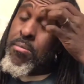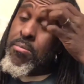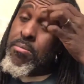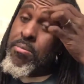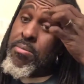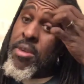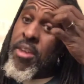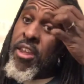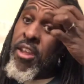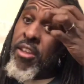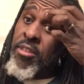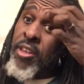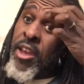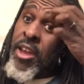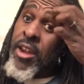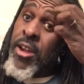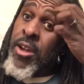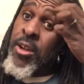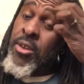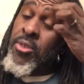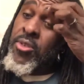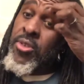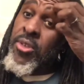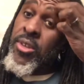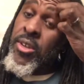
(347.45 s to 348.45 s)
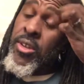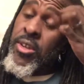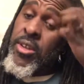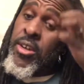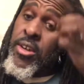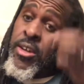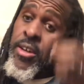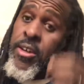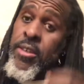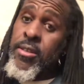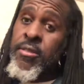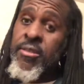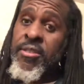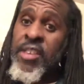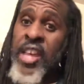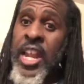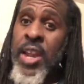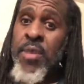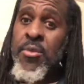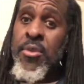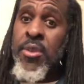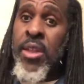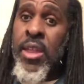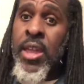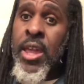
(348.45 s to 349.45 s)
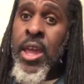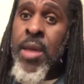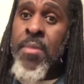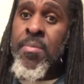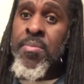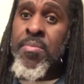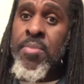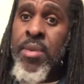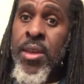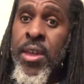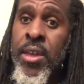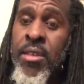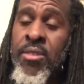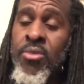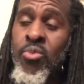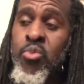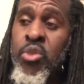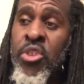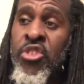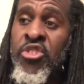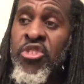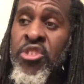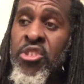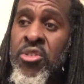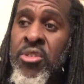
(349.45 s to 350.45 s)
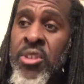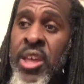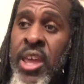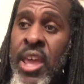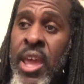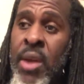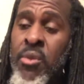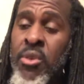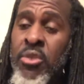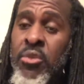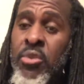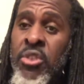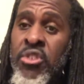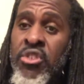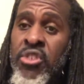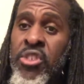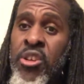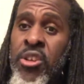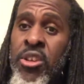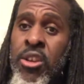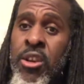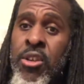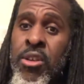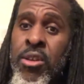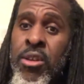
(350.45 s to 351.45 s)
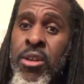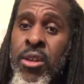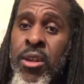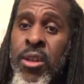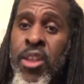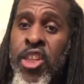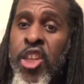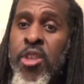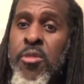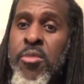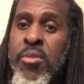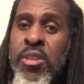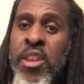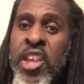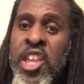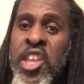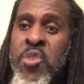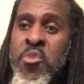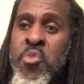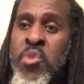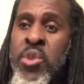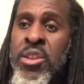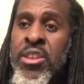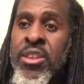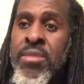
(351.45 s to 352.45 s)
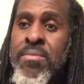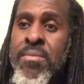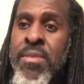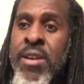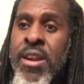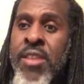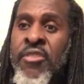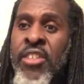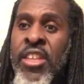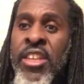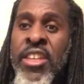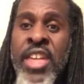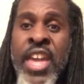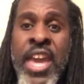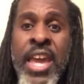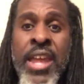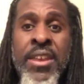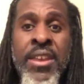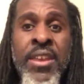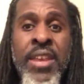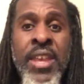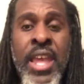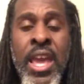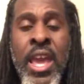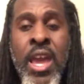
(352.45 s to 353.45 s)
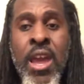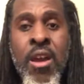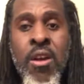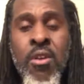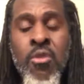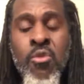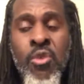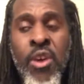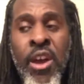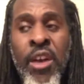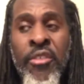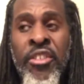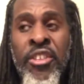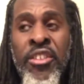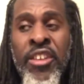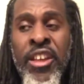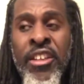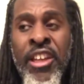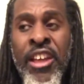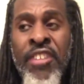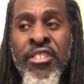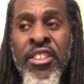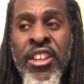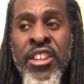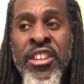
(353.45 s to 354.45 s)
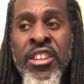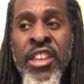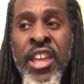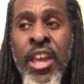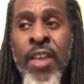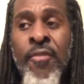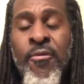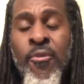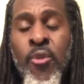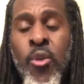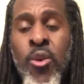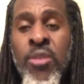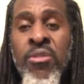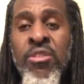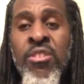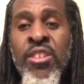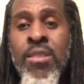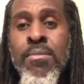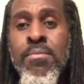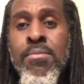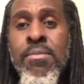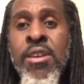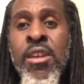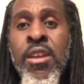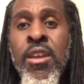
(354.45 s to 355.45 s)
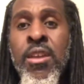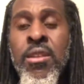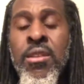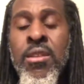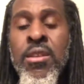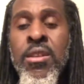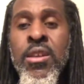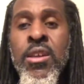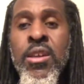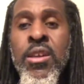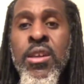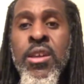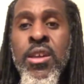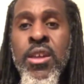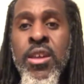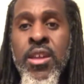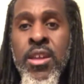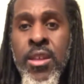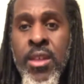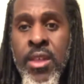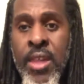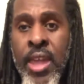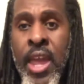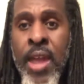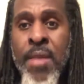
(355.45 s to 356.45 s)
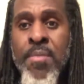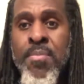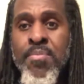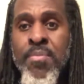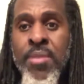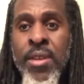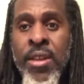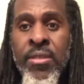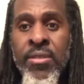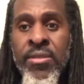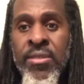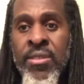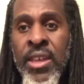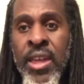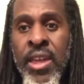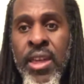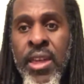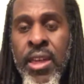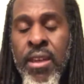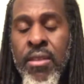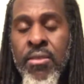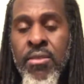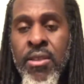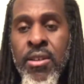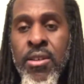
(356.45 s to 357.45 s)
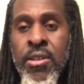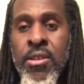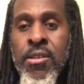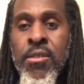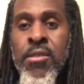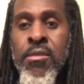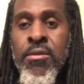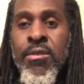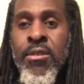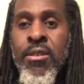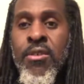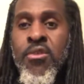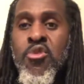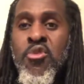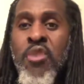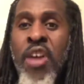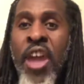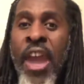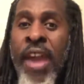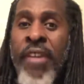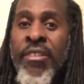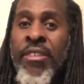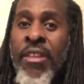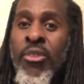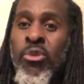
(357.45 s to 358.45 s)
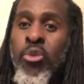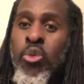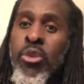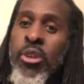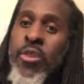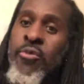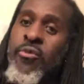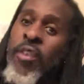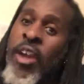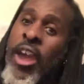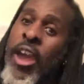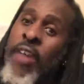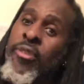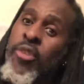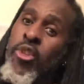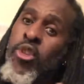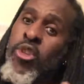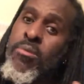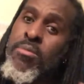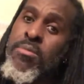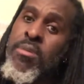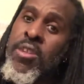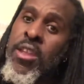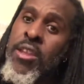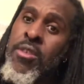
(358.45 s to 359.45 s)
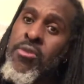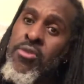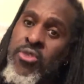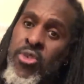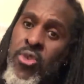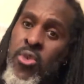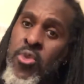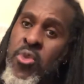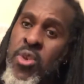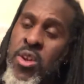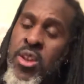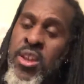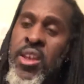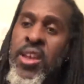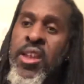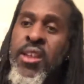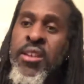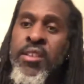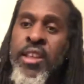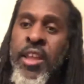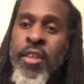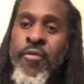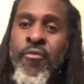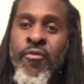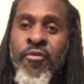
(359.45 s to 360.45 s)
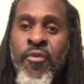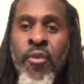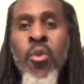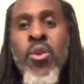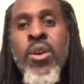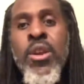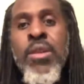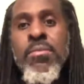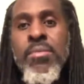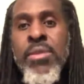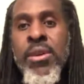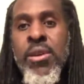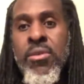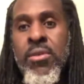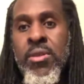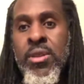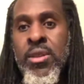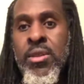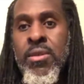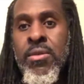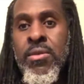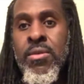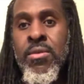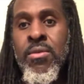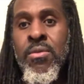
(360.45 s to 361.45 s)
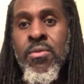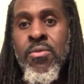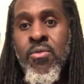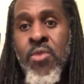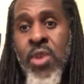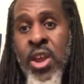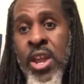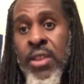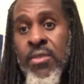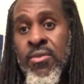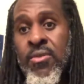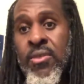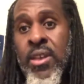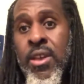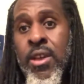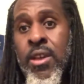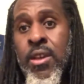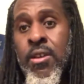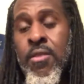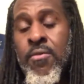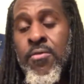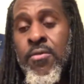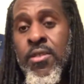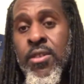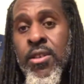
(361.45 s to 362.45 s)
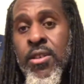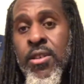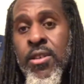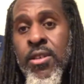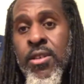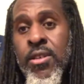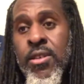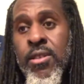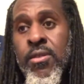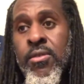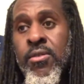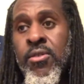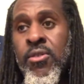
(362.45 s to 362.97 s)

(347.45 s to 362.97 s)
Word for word: million dollars in salary cap space, which you're gonna, which, which you're gonna accumulate with the money they got now. I think I think they got 14 million in cap space saved. So you add that 25, 30 million to it, that 40 million right there. And